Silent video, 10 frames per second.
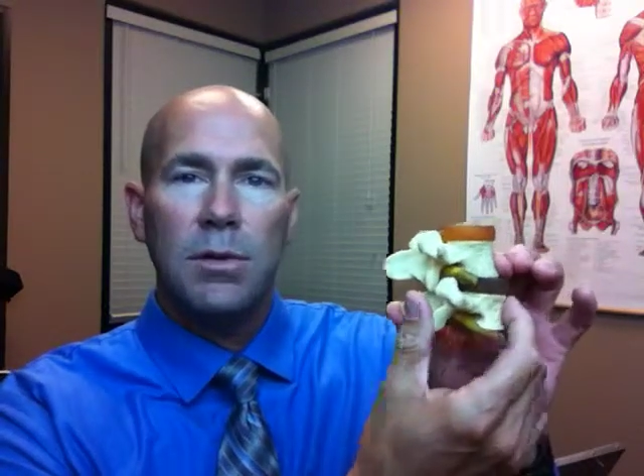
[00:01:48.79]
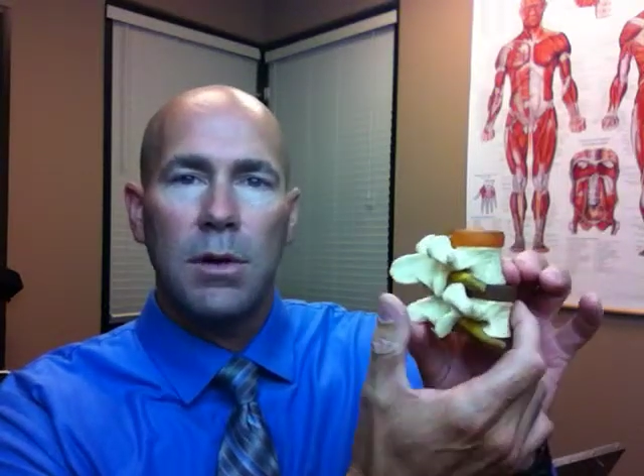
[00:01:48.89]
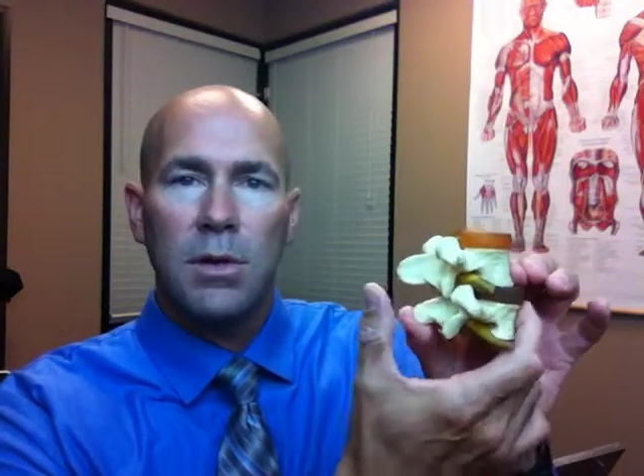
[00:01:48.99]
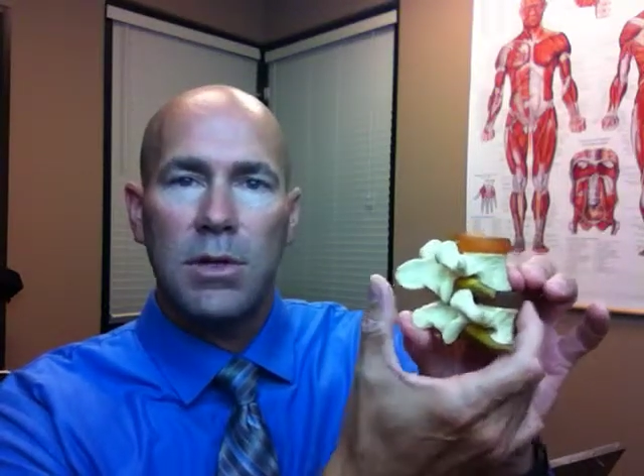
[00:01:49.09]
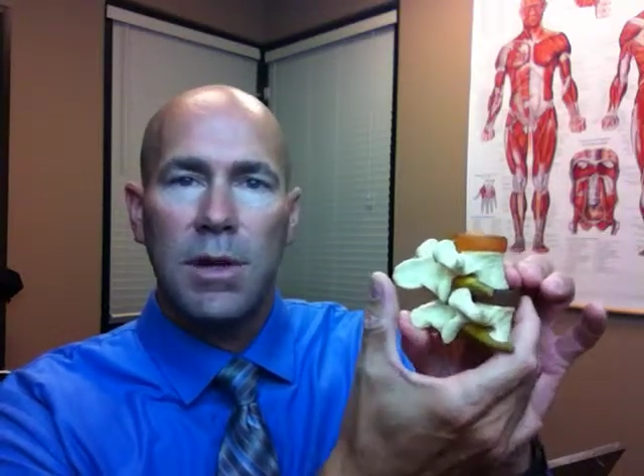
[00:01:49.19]
that
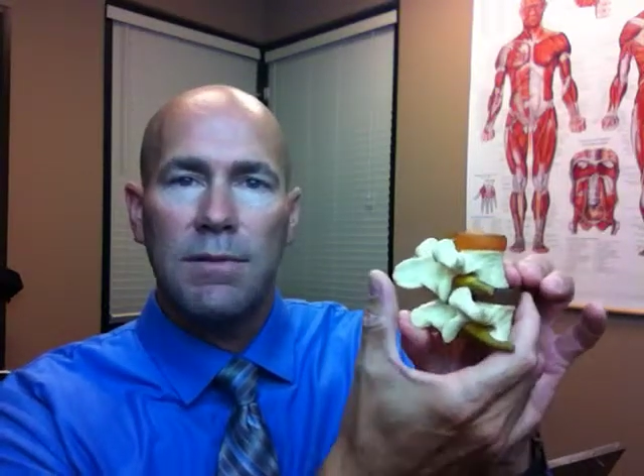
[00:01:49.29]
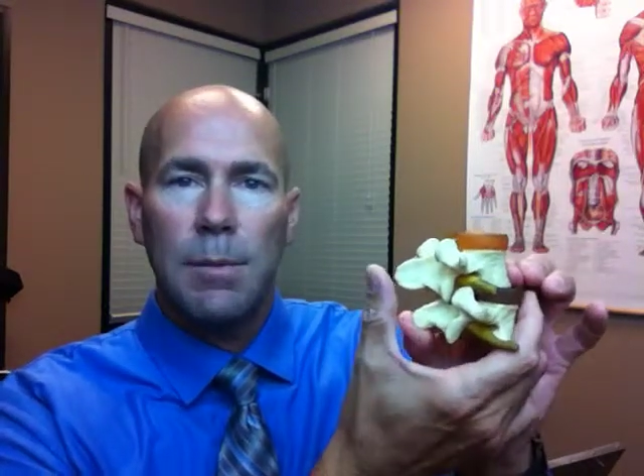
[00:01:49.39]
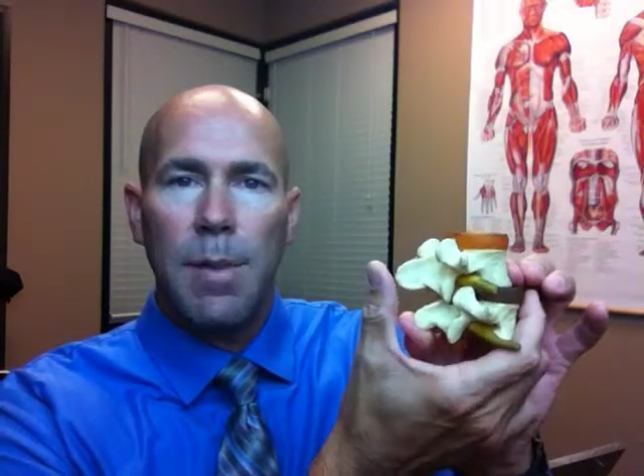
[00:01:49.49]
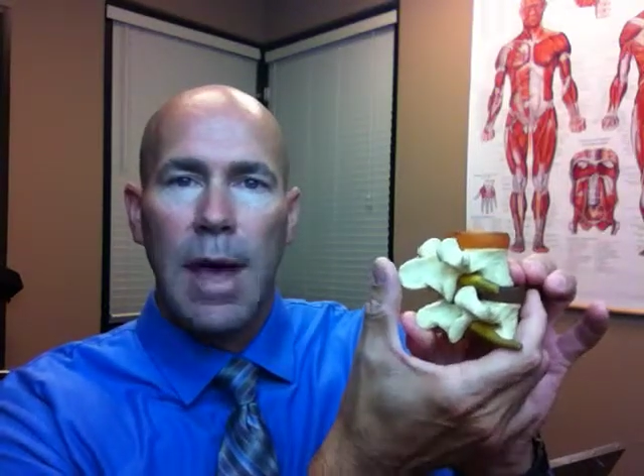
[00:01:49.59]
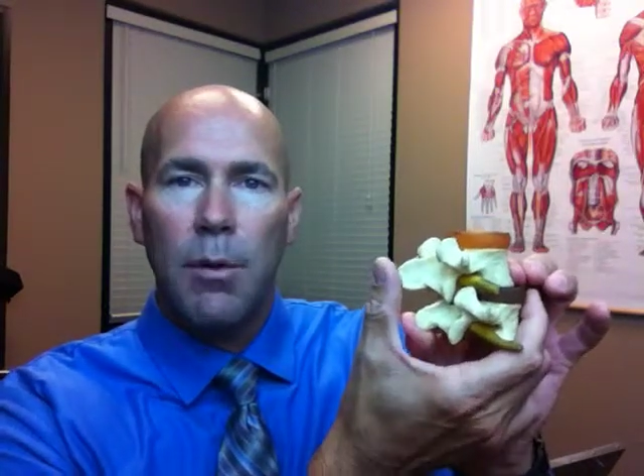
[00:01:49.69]
are
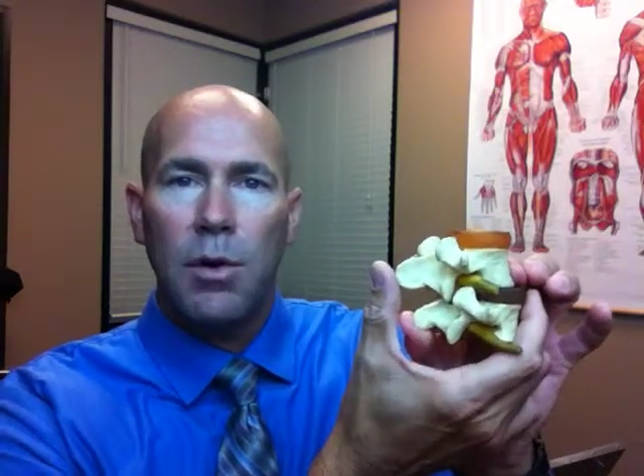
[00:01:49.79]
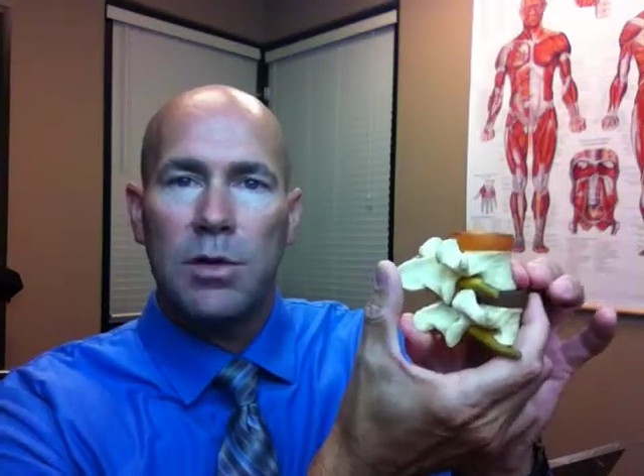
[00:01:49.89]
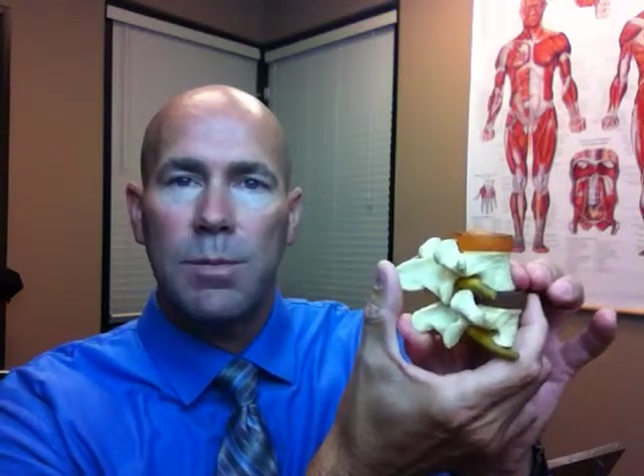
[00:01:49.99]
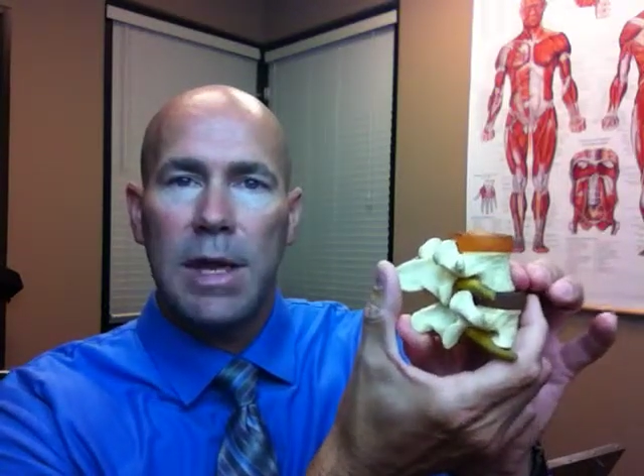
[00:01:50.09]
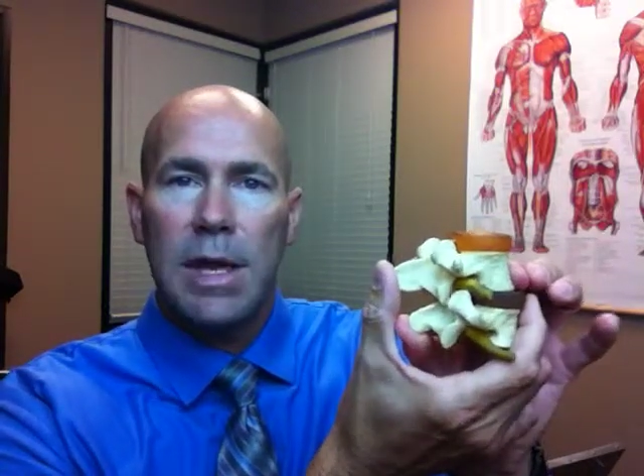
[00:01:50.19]
shifted
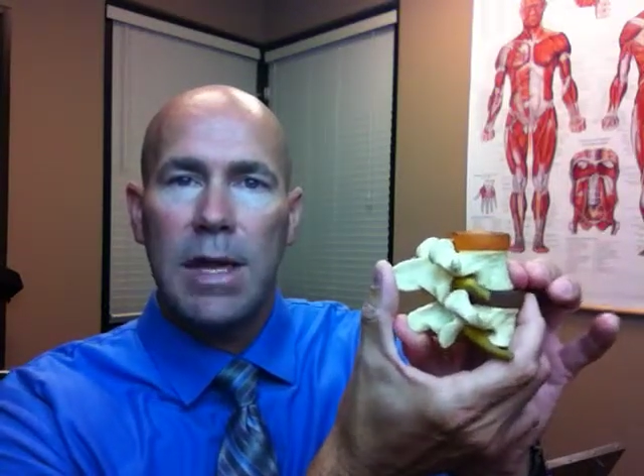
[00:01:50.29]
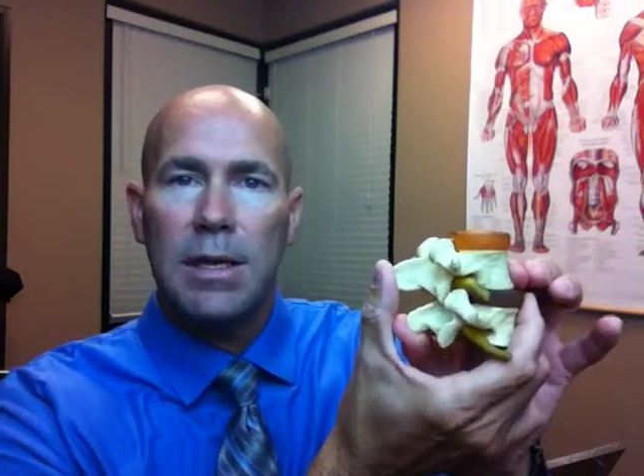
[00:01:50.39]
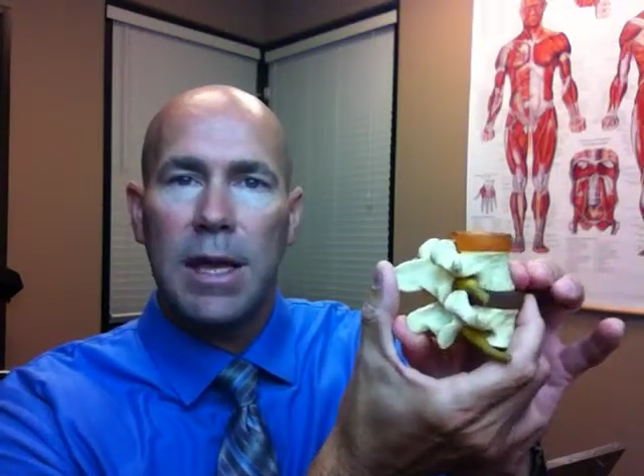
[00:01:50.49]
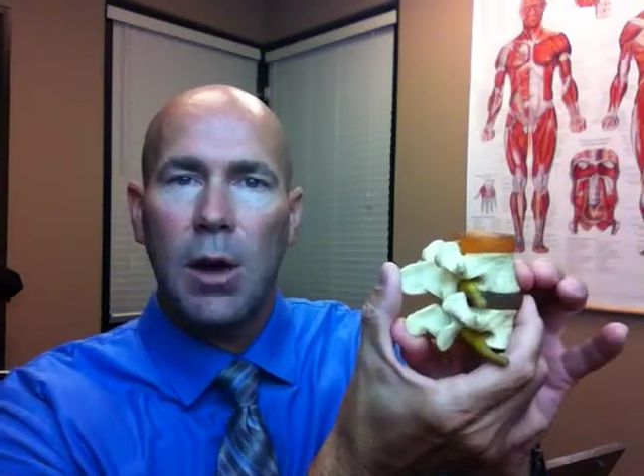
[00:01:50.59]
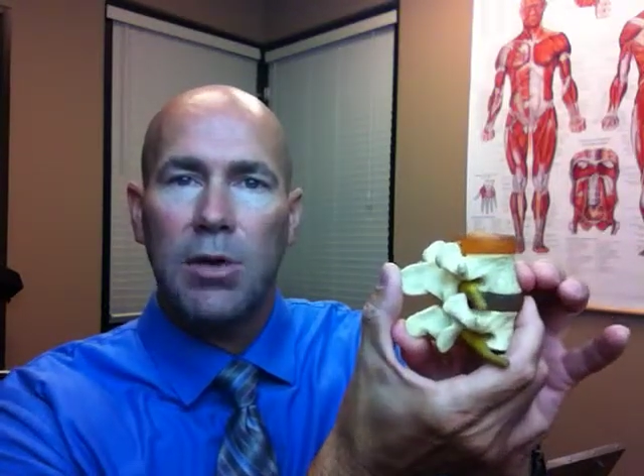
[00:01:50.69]
backwards begin to go